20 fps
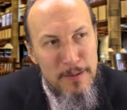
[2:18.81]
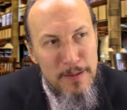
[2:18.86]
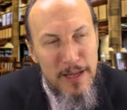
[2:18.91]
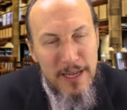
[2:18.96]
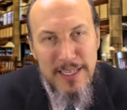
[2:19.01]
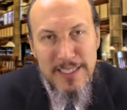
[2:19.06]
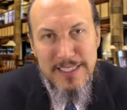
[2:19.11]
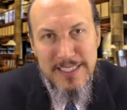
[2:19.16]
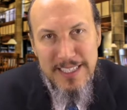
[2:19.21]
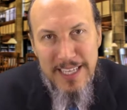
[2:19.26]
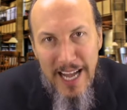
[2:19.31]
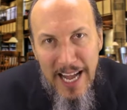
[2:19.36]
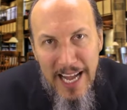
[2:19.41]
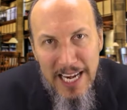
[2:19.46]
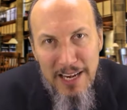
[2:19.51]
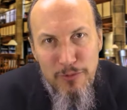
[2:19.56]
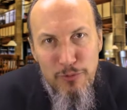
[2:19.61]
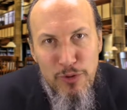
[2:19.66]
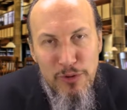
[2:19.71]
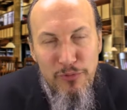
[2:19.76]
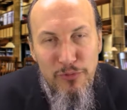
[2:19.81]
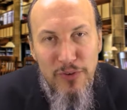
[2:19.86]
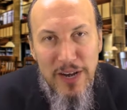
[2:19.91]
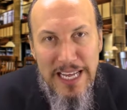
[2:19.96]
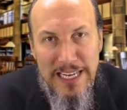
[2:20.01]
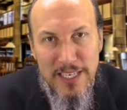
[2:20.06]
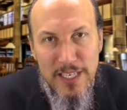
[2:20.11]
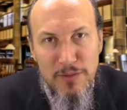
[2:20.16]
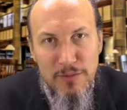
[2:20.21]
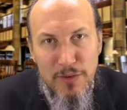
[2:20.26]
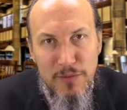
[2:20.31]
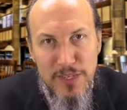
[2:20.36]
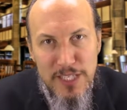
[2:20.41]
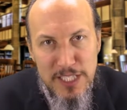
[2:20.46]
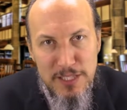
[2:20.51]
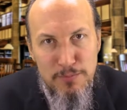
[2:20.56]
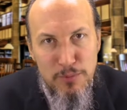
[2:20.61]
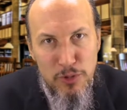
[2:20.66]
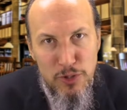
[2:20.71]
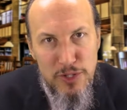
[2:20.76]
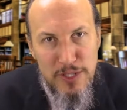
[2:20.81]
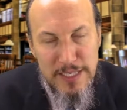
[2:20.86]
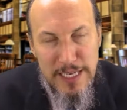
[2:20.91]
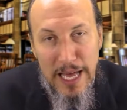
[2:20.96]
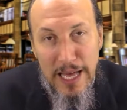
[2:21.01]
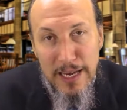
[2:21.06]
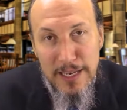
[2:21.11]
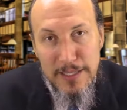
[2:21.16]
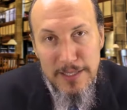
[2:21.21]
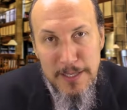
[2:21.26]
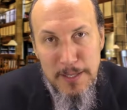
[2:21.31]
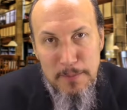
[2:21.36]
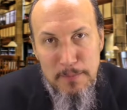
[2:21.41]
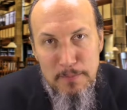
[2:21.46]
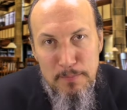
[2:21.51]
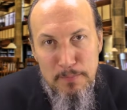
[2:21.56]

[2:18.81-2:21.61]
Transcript: and it's kind of reflective of his personality.